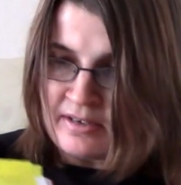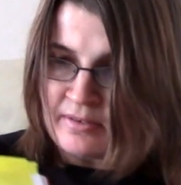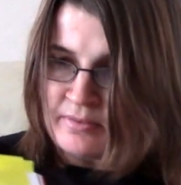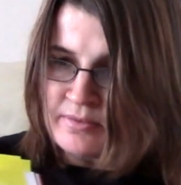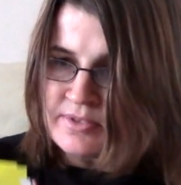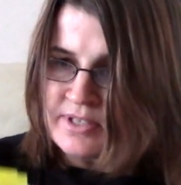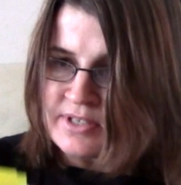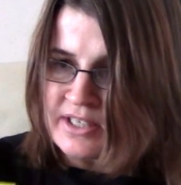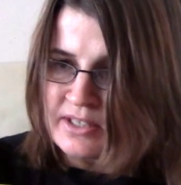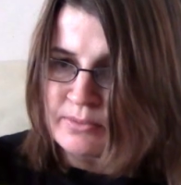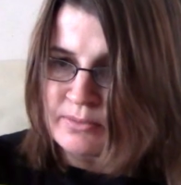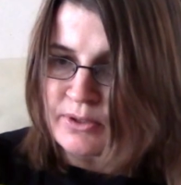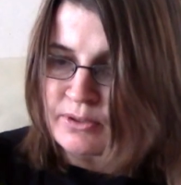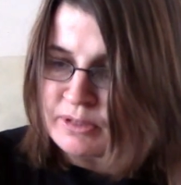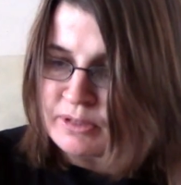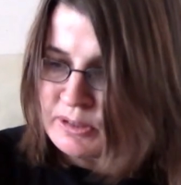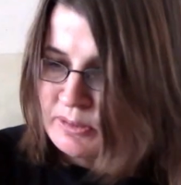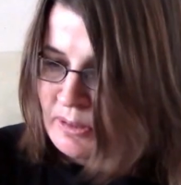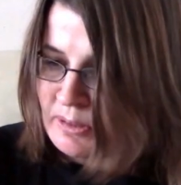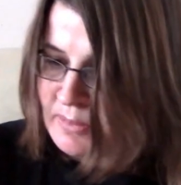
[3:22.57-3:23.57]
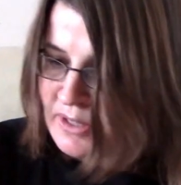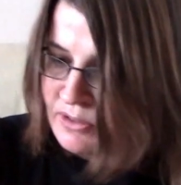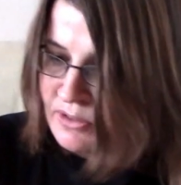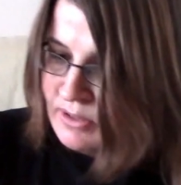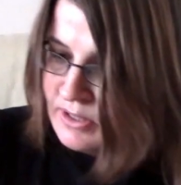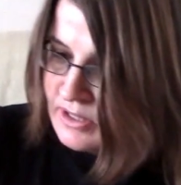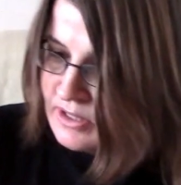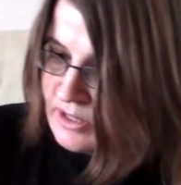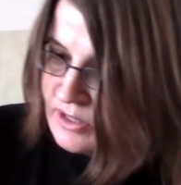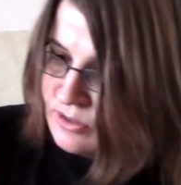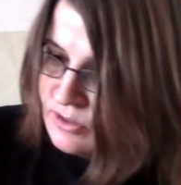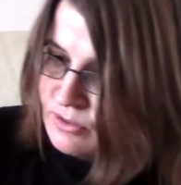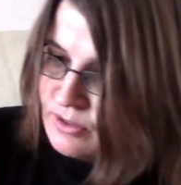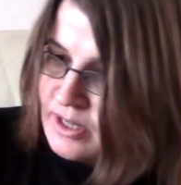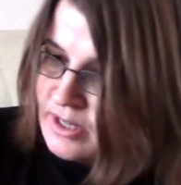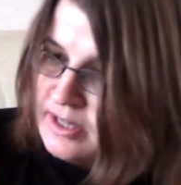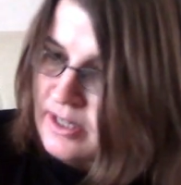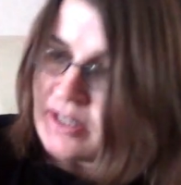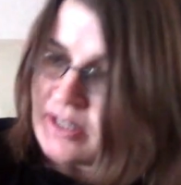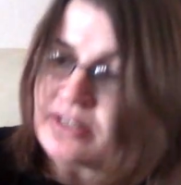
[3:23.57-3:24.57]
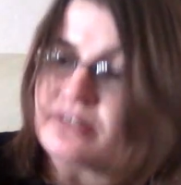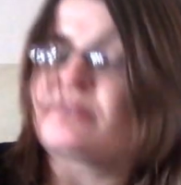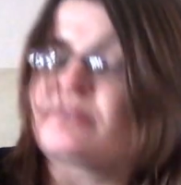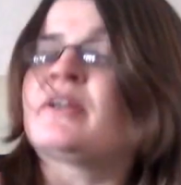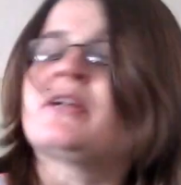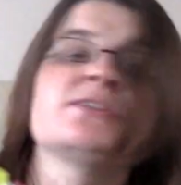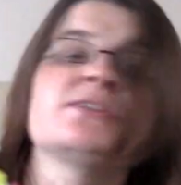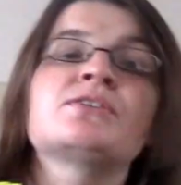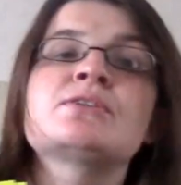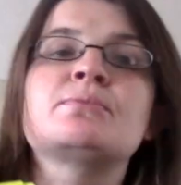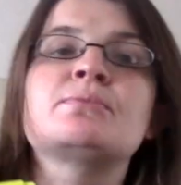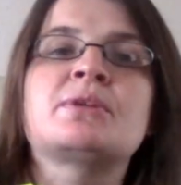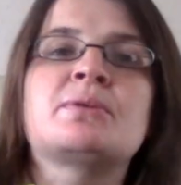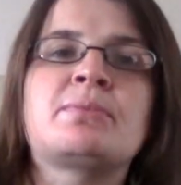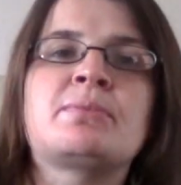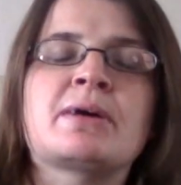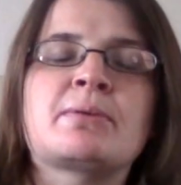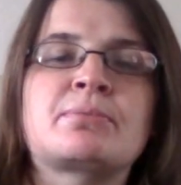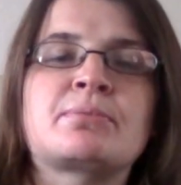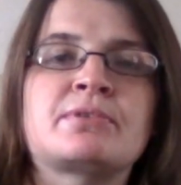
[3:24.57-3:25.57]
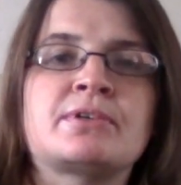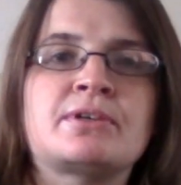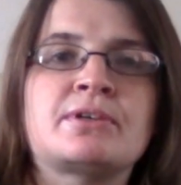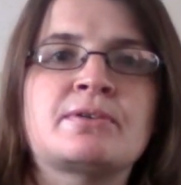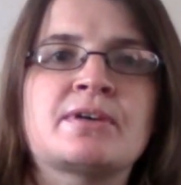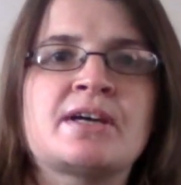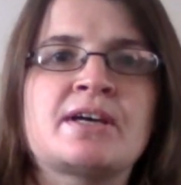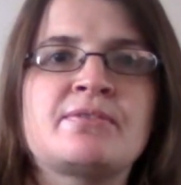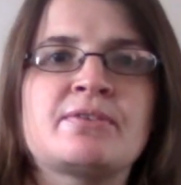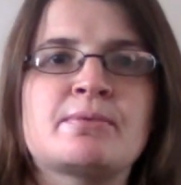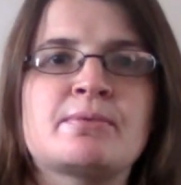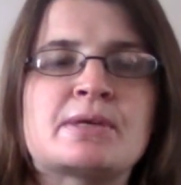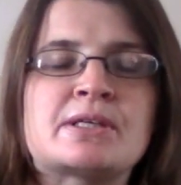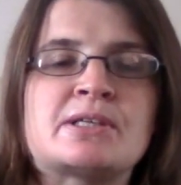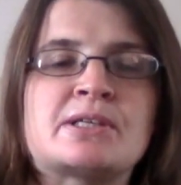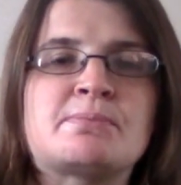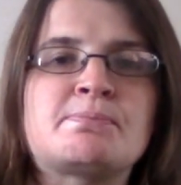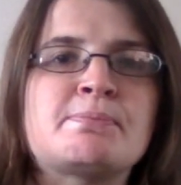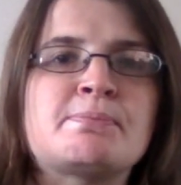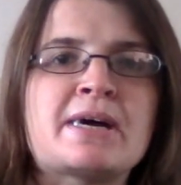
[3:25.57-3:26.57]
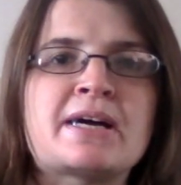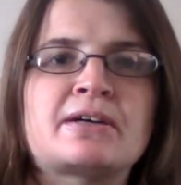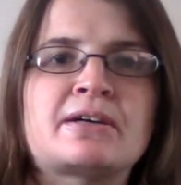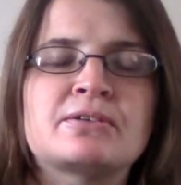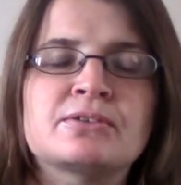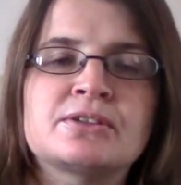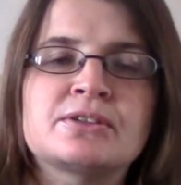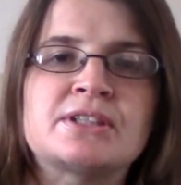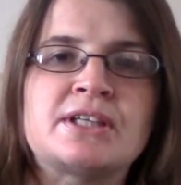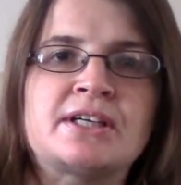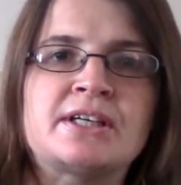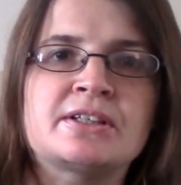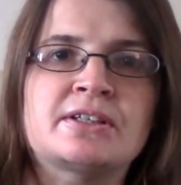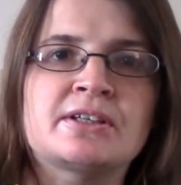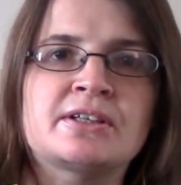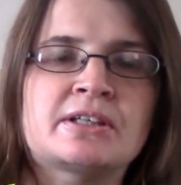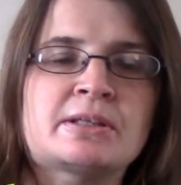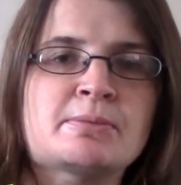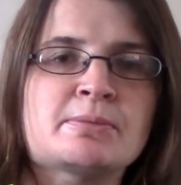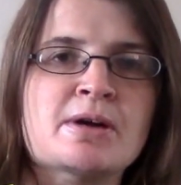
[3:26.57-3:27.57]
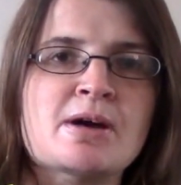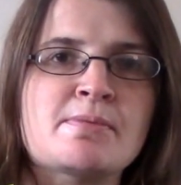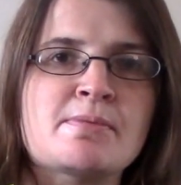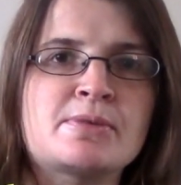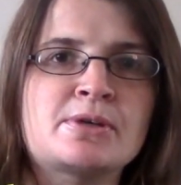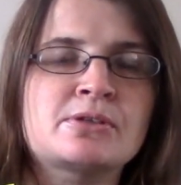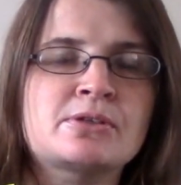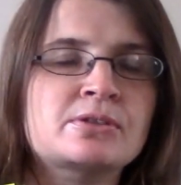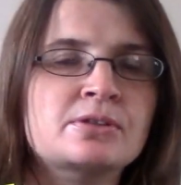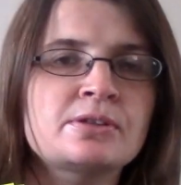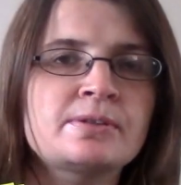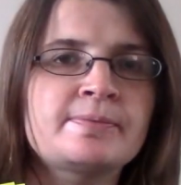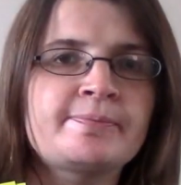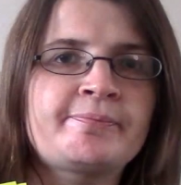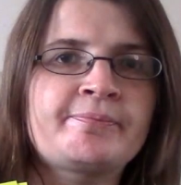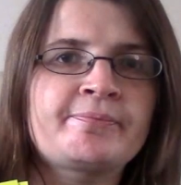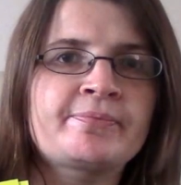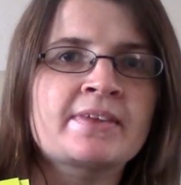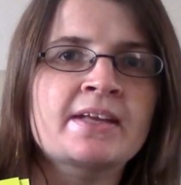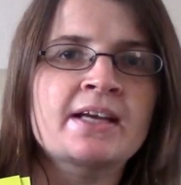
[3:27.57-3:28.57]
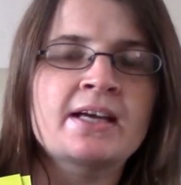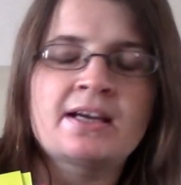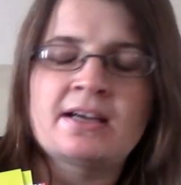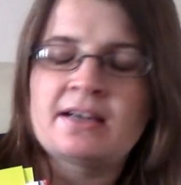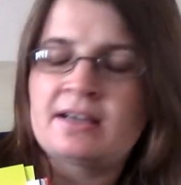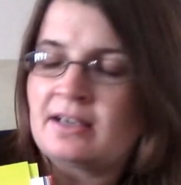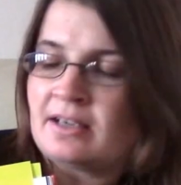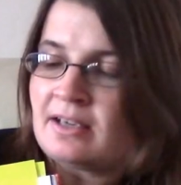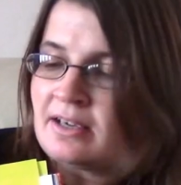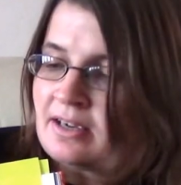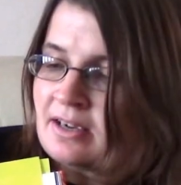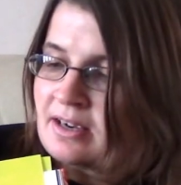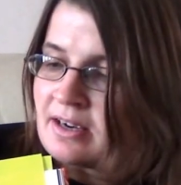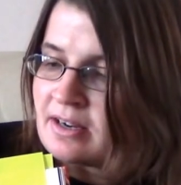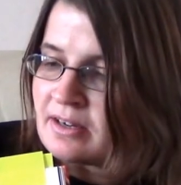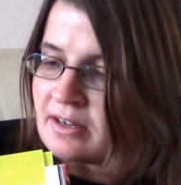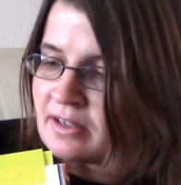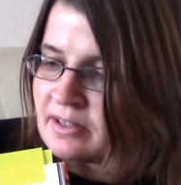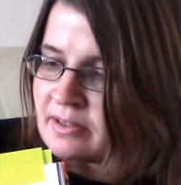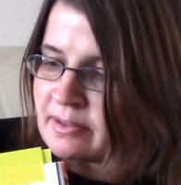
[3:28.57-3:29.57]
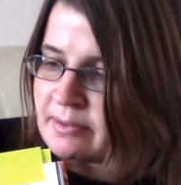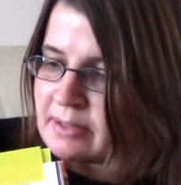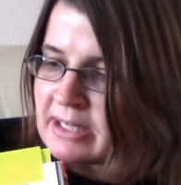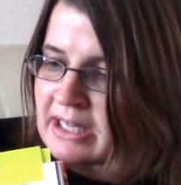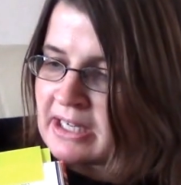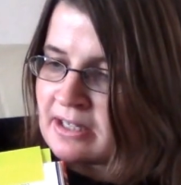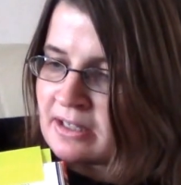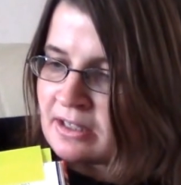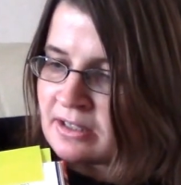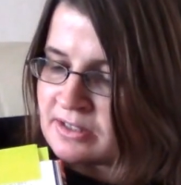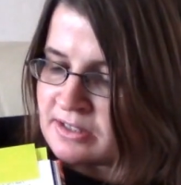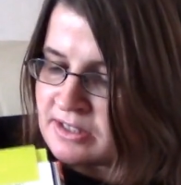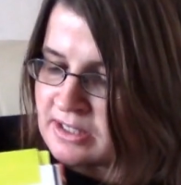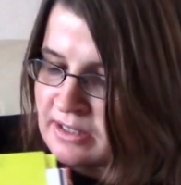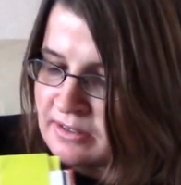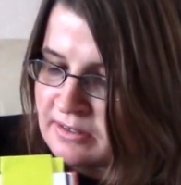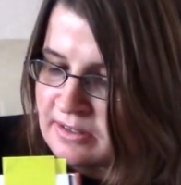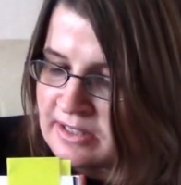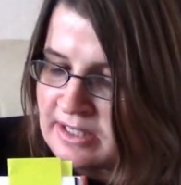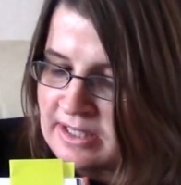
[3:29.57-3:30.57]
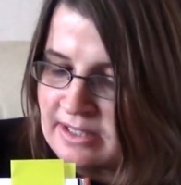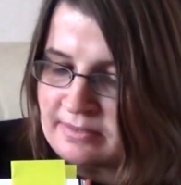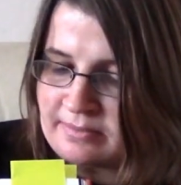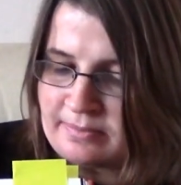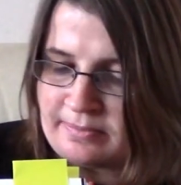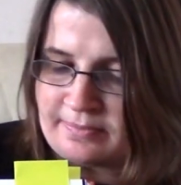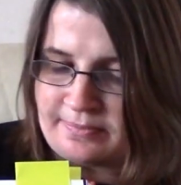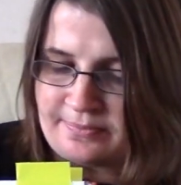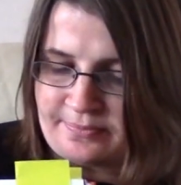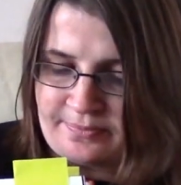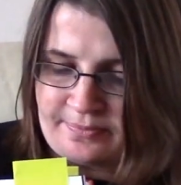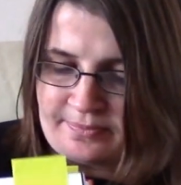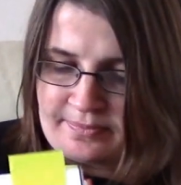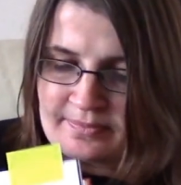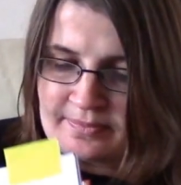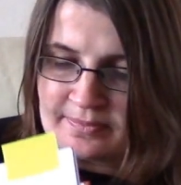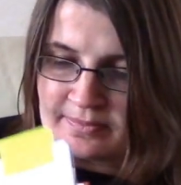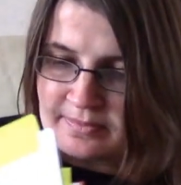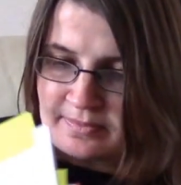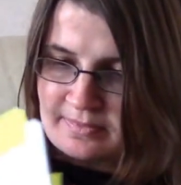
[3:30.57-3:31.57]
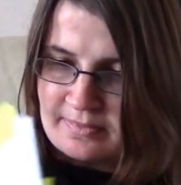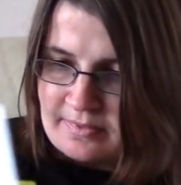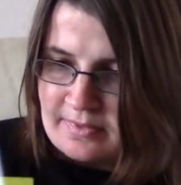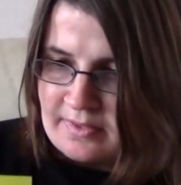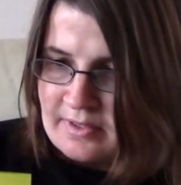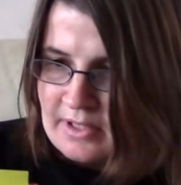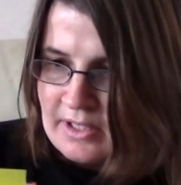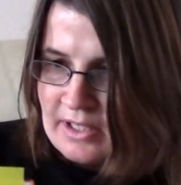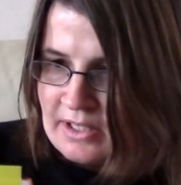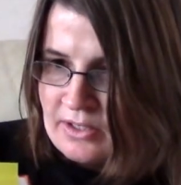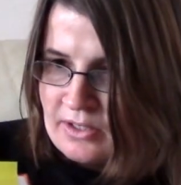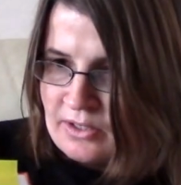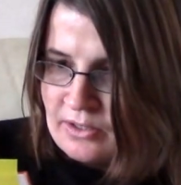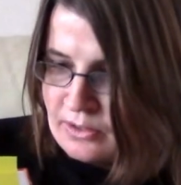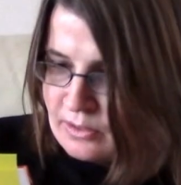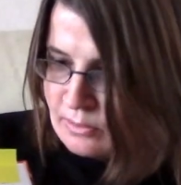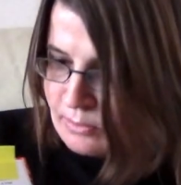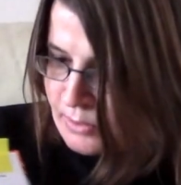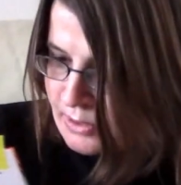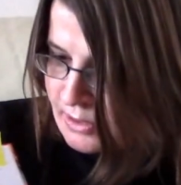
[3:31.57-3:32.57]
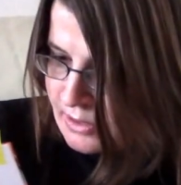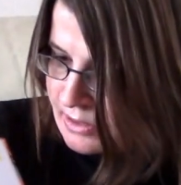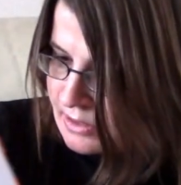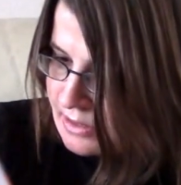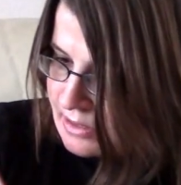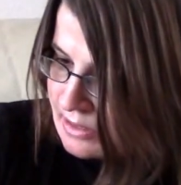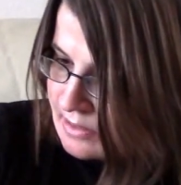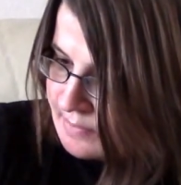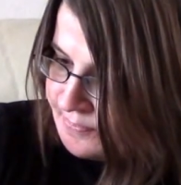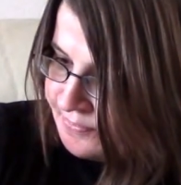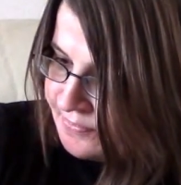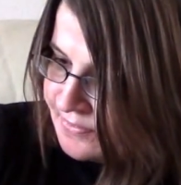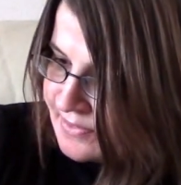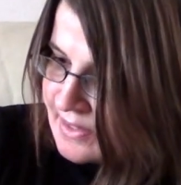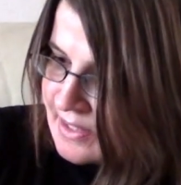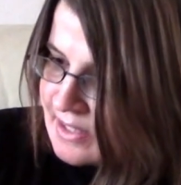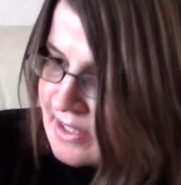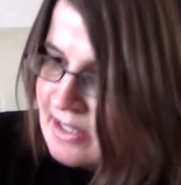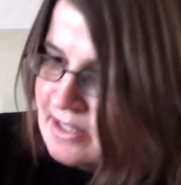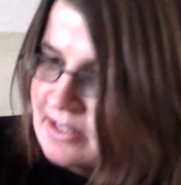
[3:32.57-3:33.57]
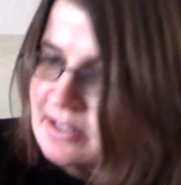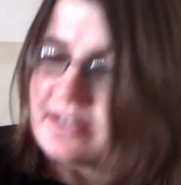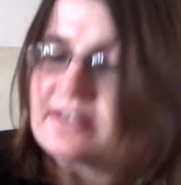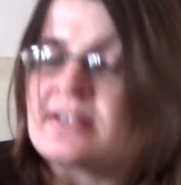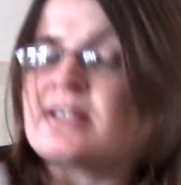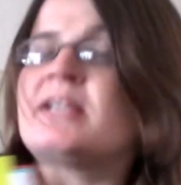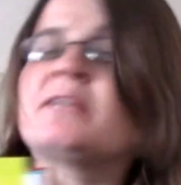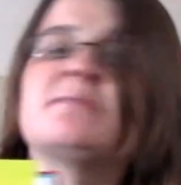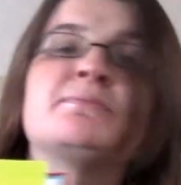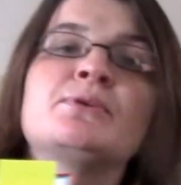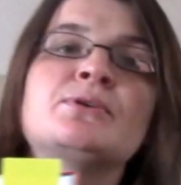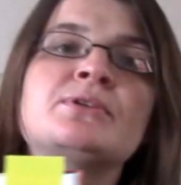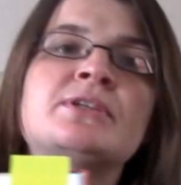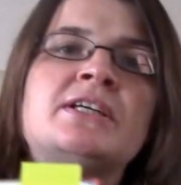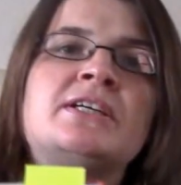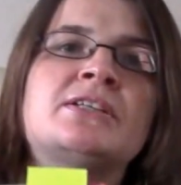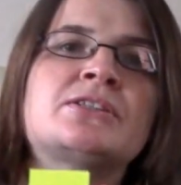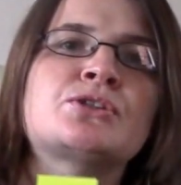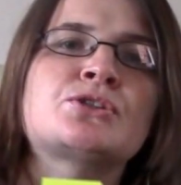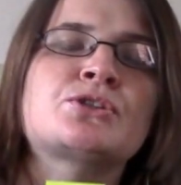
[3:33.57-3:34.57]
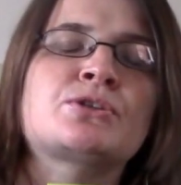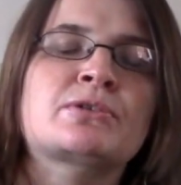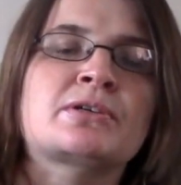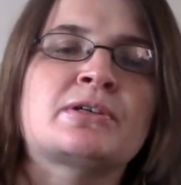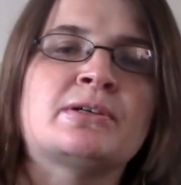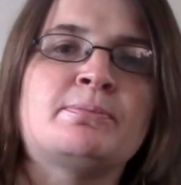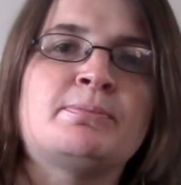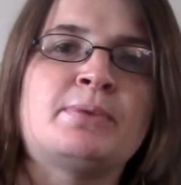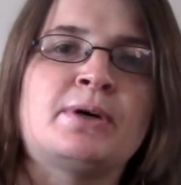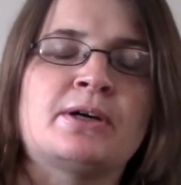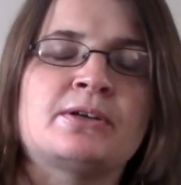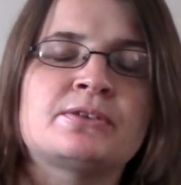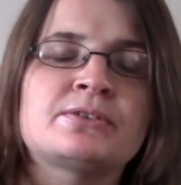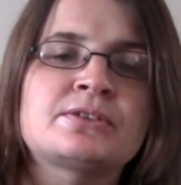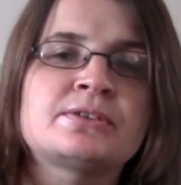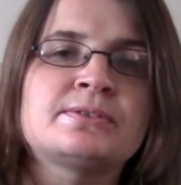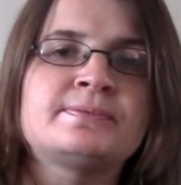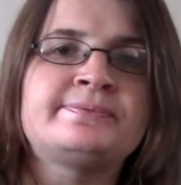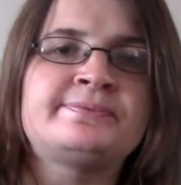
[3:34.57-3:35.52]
So the one recipe I'm interested in trying is venison with a blackberry gravy, which is bang on season at the moment, and I really like the sound of that. And the other one is these Malteser chocolate pots.